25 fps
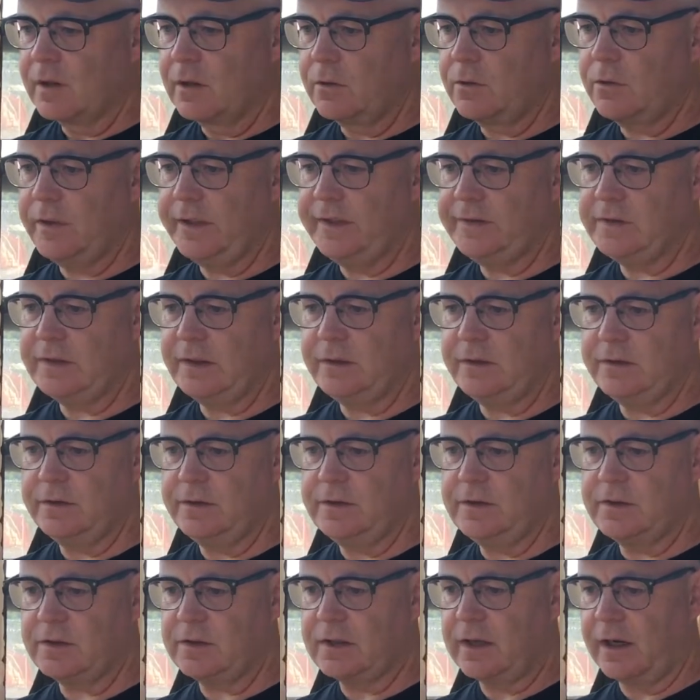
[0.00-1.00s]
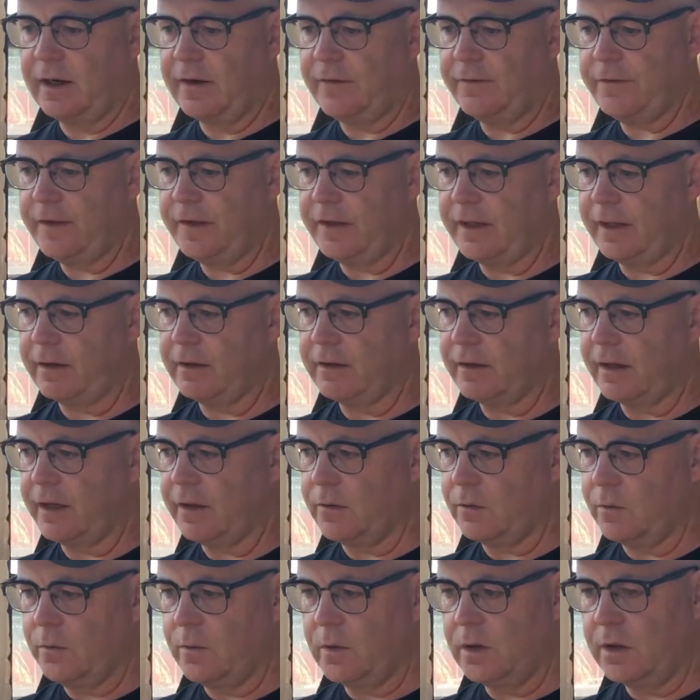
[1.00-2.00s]
crates of good stuff, and then
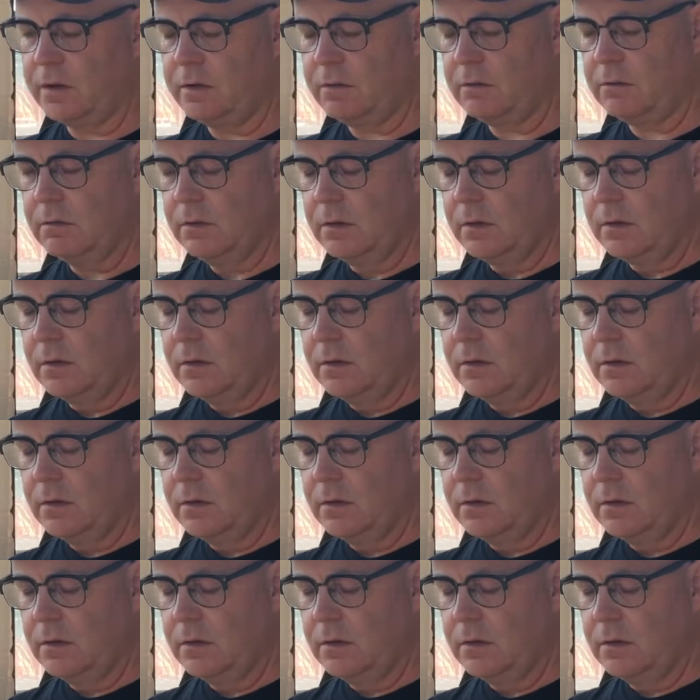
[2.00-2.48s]
like 1